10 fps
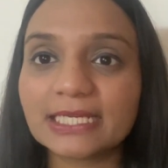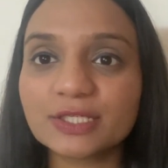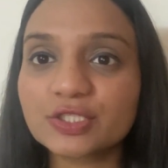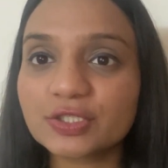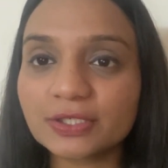
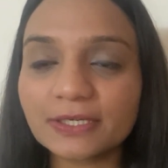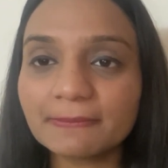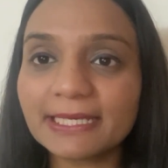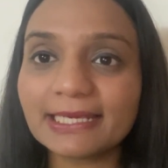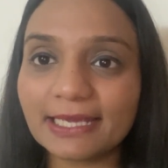It
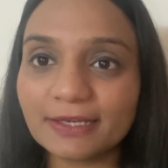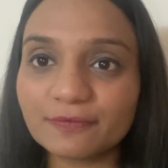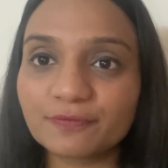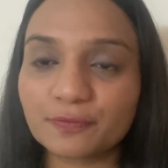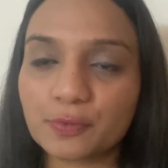shouldn't be
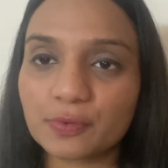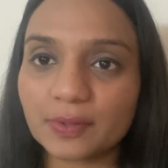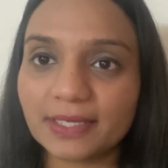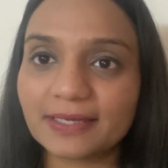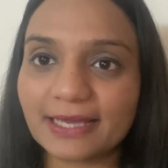
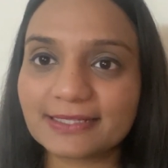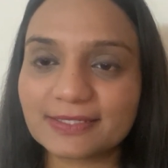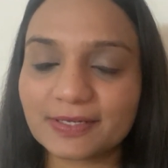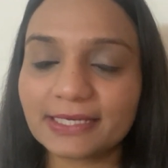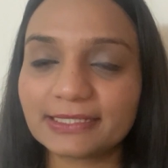info in
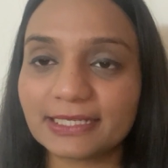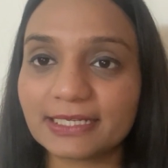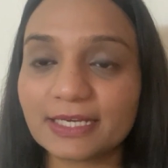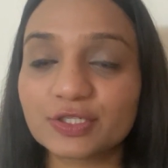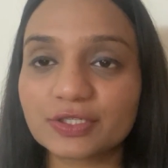IELTS
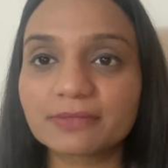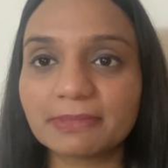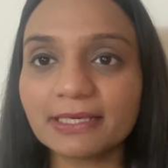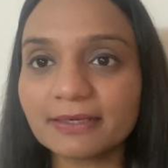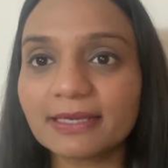writing, it should
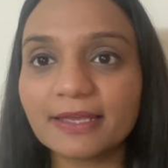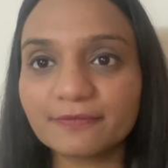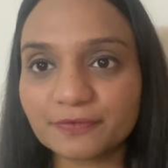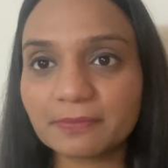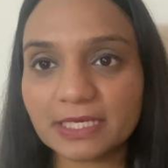be
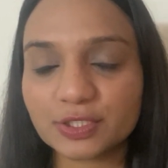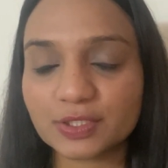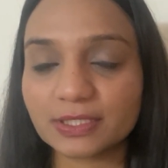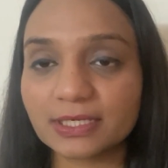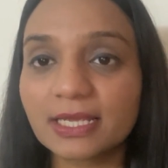
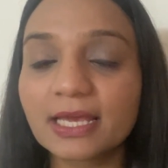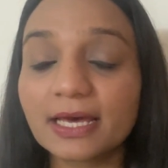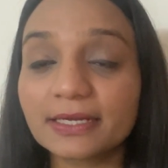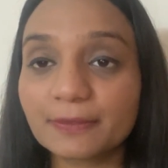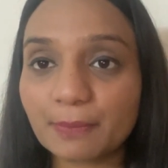information.
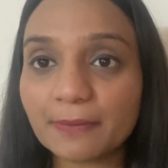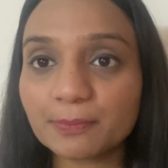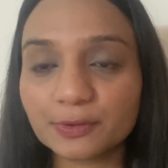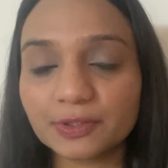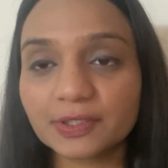
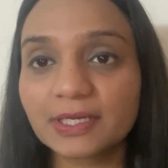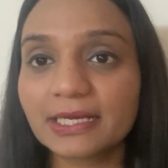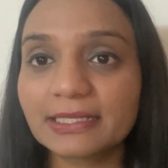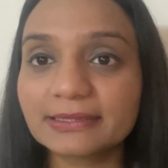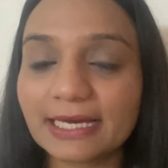Remember
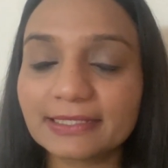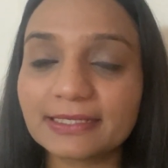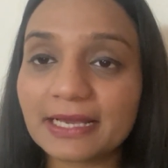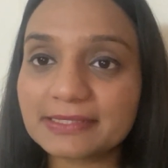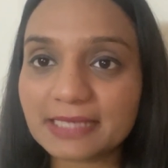
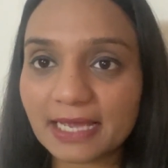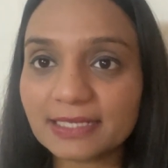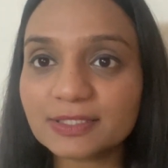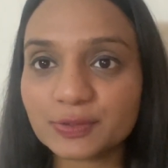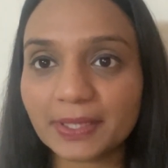that as
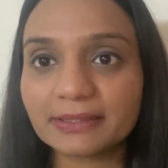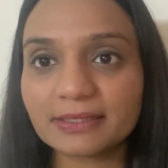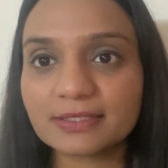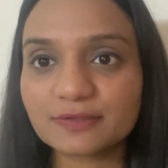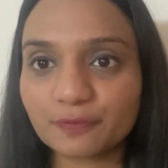IELTS
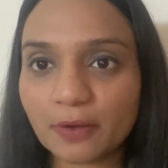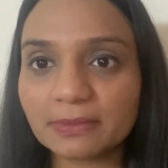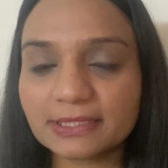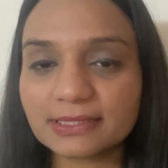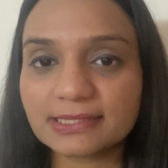writing is
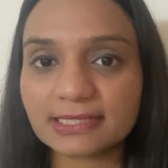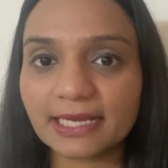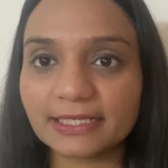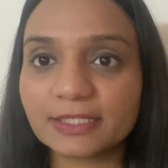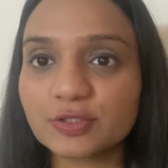formal in
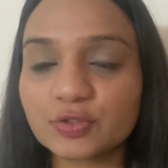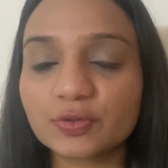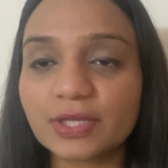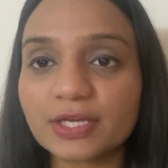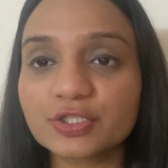style, so
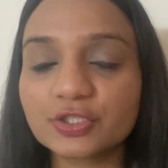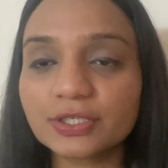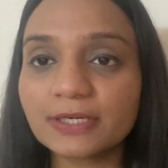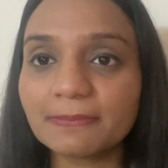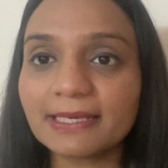there
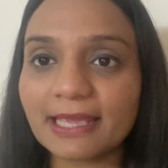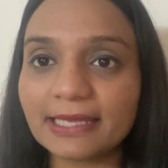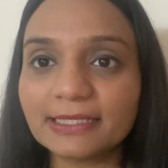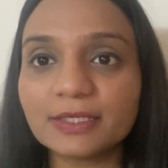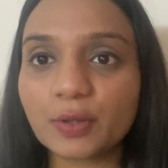shouldn't be
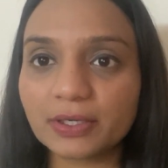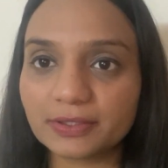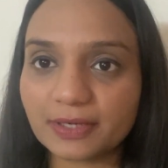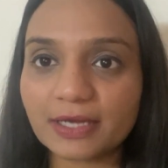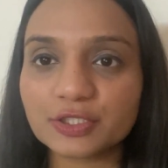any
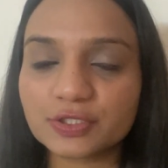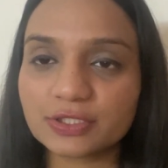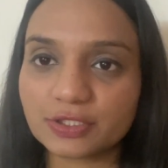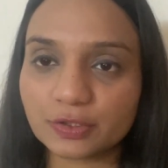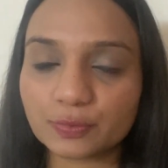
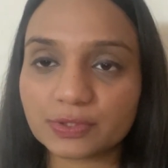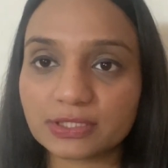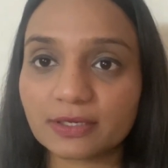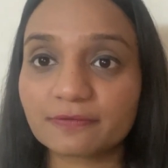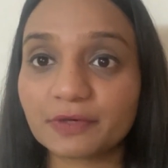contractions
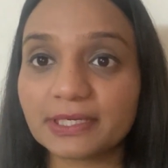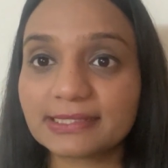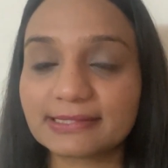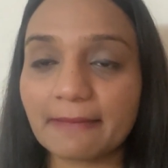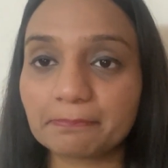used. For
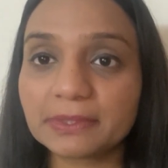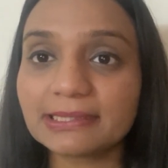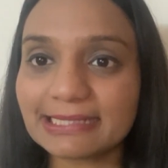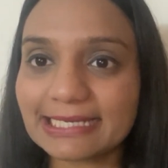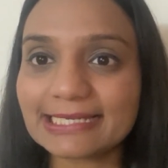
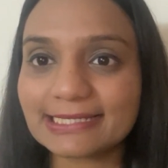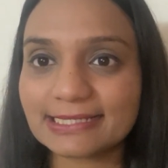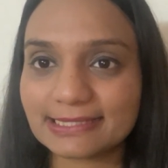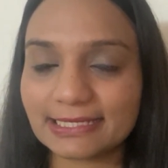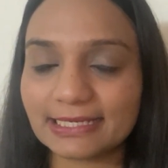example,
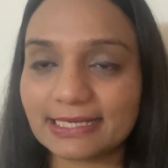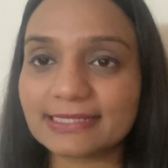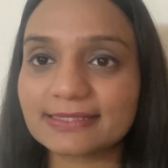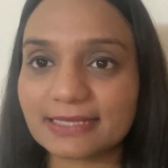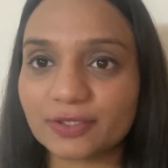etc,
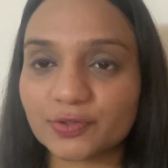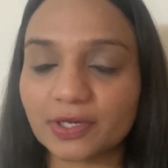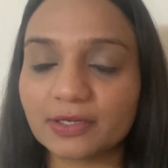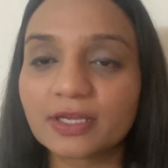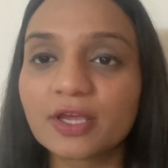
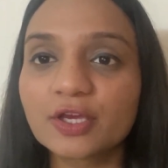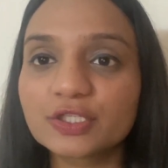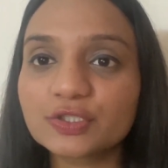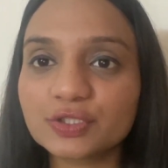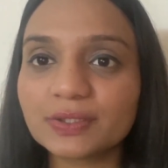etc.
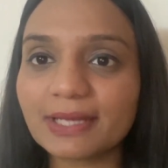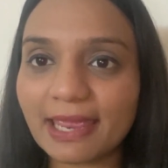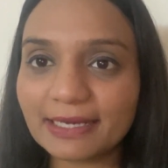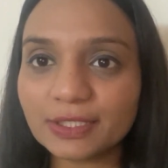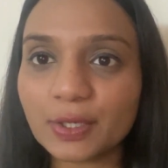You should
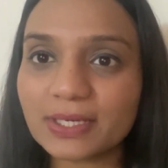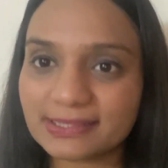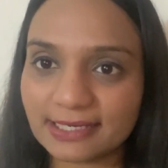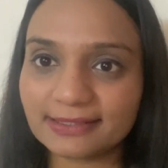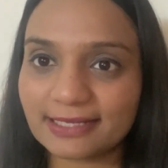end your
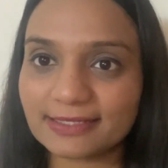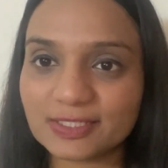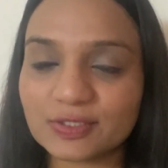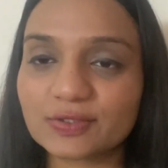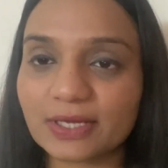
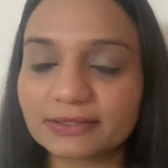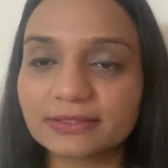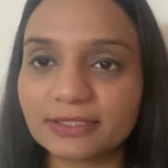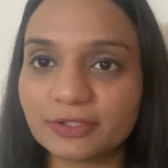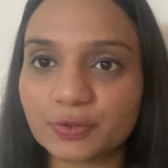sentence rather
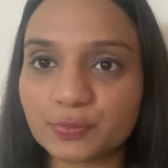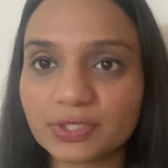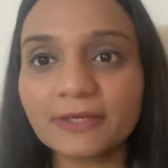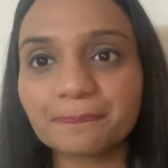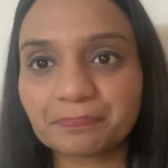than
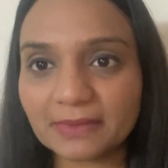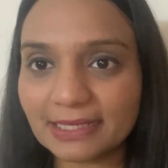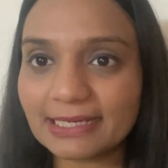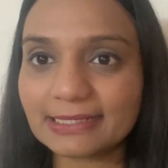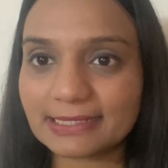using
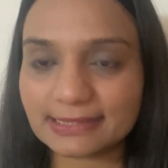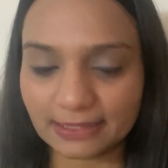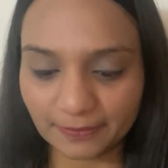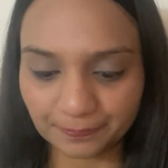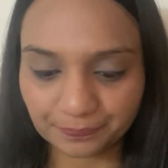
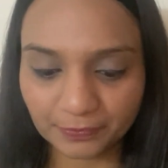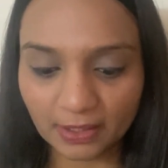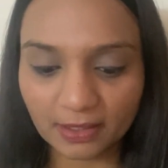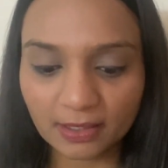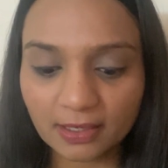etc.
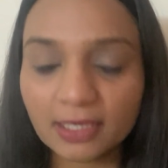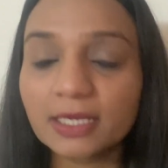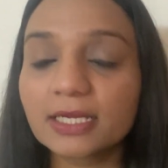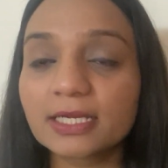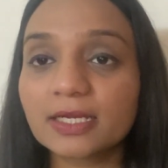
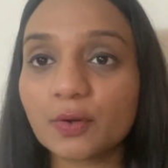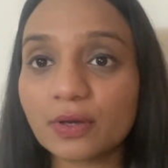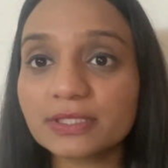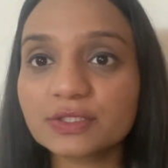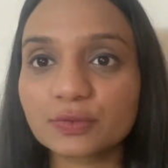
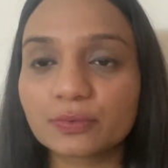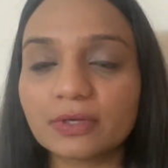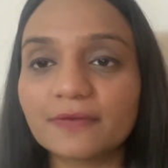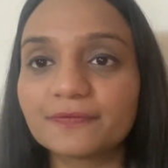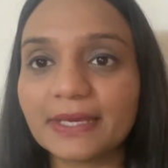Also,
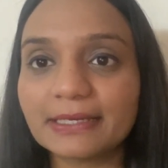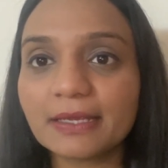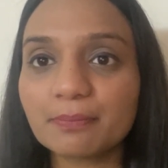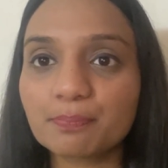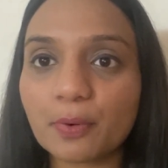a
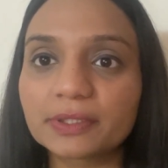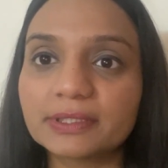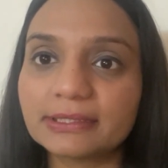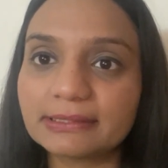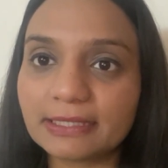very
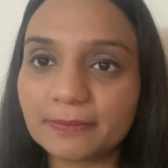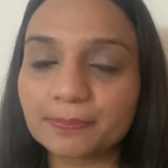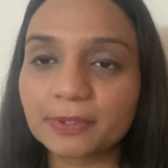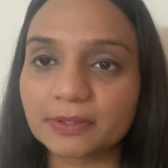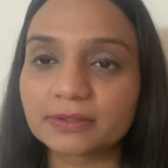important
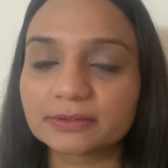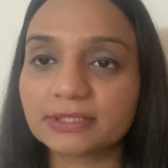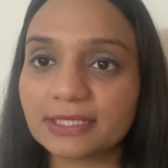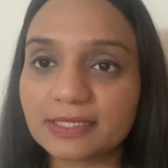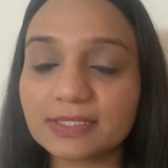tip
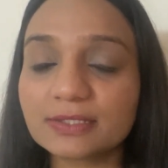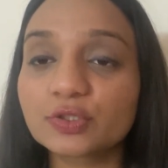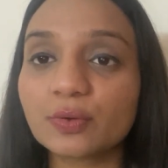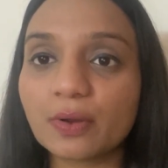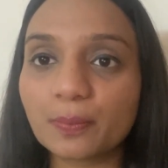is
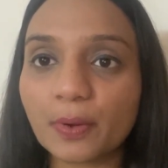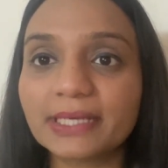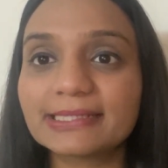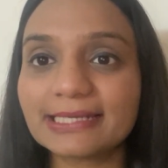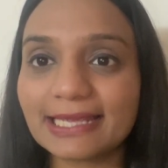to
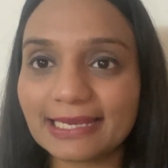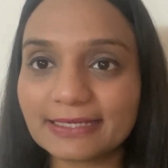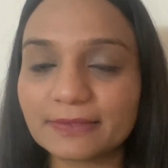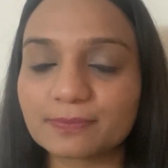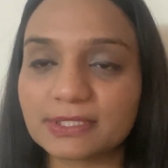avoid
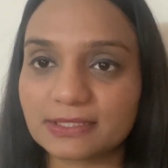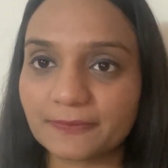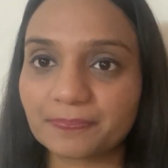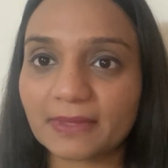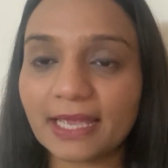idioms.
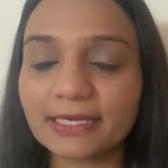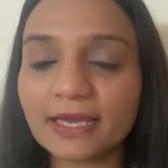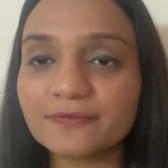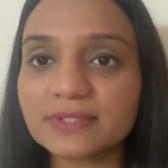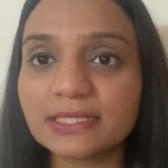I
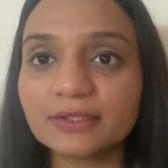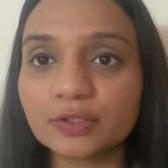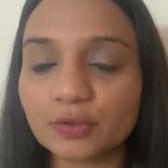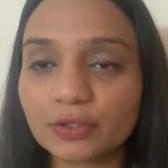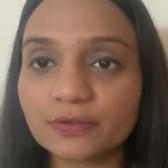have seen
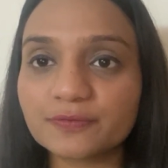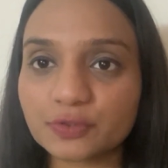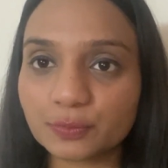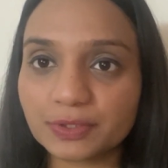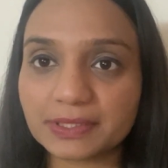a lot of
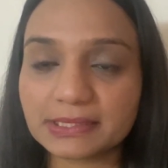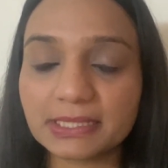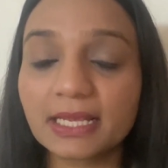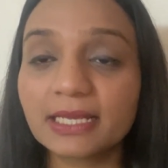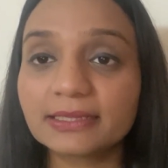students,
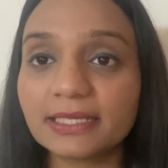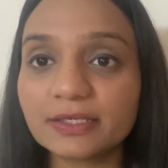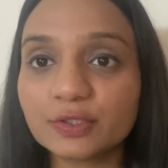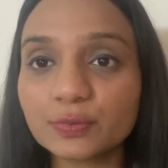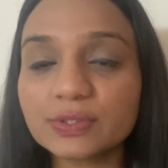they
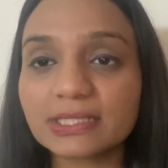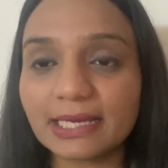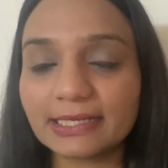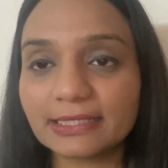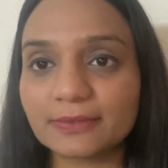use
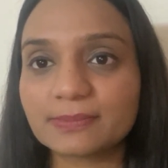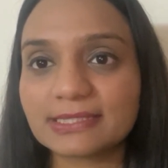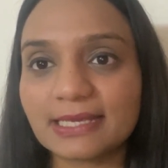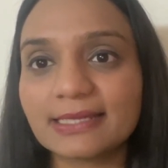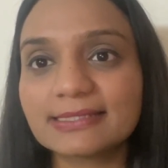
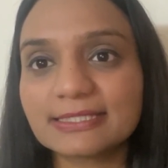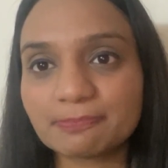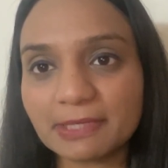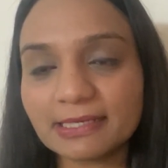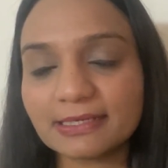idioms in
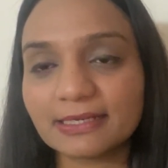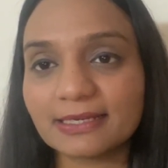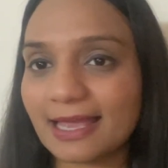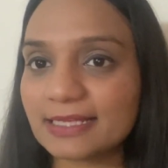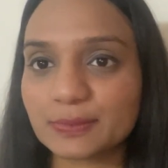
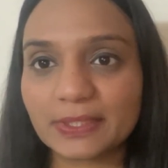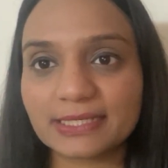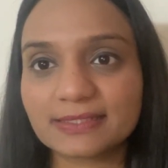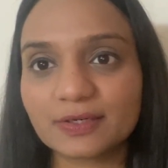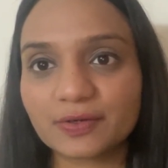speaking as well
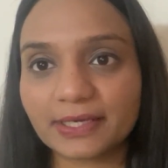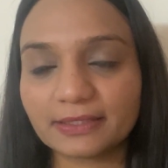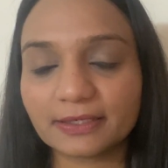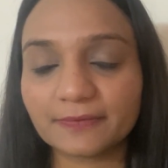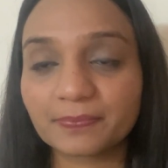as in
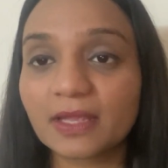writing.